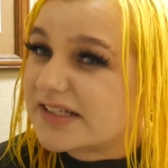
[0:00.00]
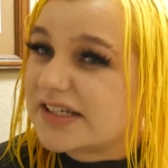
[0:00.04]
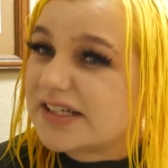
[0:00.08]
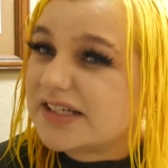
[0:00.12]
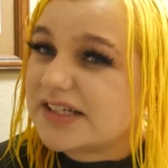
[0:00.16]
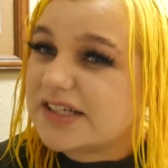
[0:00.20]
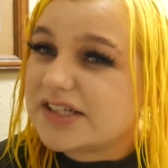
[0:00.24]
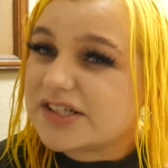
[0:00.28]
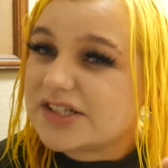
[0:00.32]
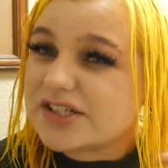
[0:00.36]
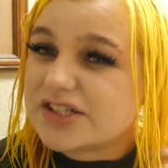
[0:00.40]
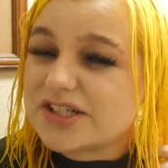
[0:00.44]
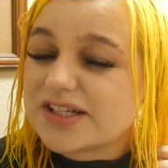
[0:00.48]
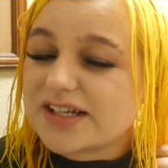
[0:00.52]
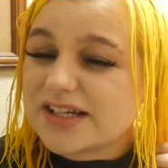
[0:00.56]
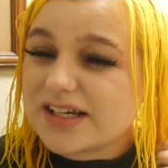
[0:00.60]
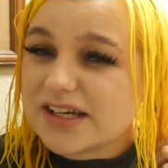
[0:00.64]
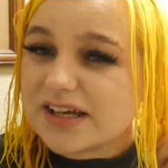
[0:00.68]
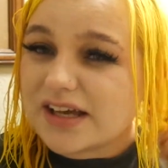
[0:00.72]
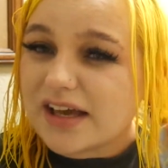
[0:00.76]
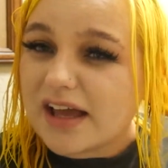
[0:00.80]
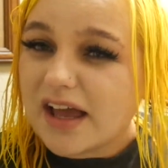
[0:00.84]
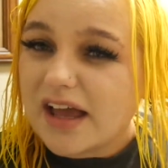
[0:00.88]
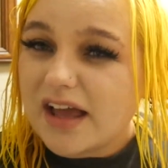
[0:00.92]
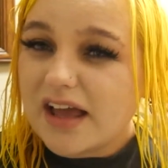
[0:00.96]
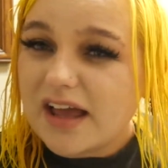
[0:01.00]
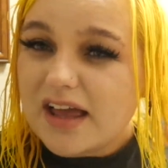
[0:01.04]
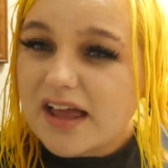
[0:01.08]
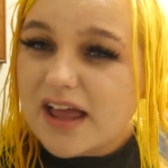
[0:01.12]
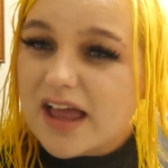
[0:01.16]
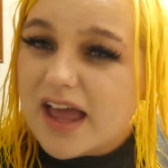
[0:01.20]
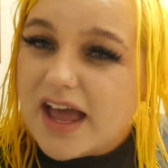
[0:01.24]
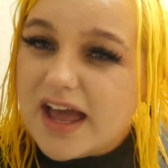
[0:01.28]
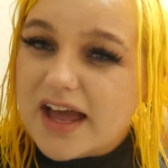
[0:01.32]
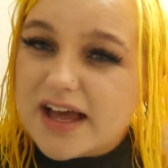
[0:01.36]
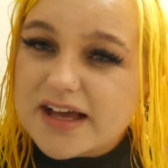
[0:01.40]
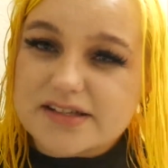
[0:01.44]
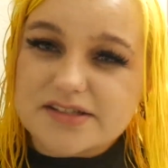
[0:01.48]
conditioning
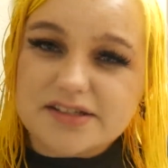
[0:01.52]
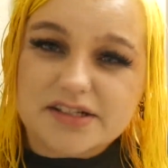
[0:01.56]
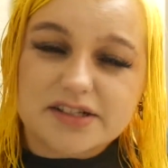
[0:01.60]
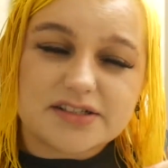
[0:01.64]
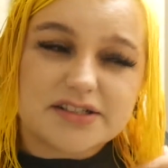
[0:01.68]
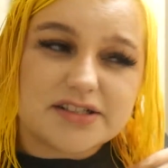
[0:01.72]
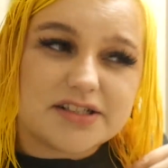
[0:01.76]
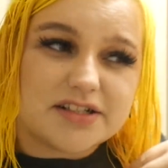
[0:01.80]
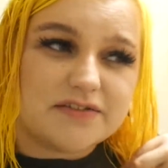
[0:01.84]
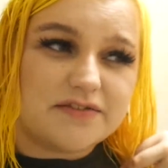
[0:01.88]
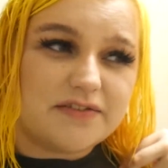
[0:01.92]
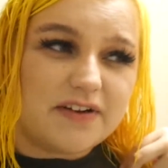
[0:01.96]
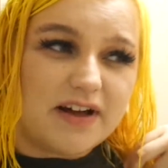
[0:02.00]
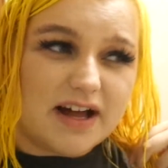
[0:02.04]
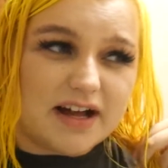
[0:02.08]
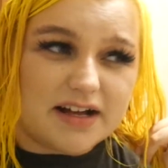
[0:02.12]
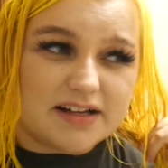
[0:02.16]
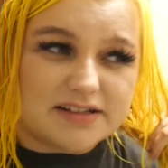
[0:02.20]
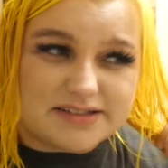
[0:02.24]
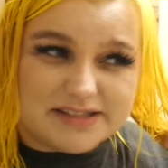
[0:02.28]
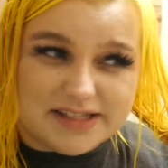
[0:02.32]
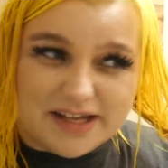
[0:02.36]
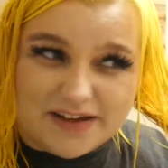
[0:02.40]
as Arctic Fox.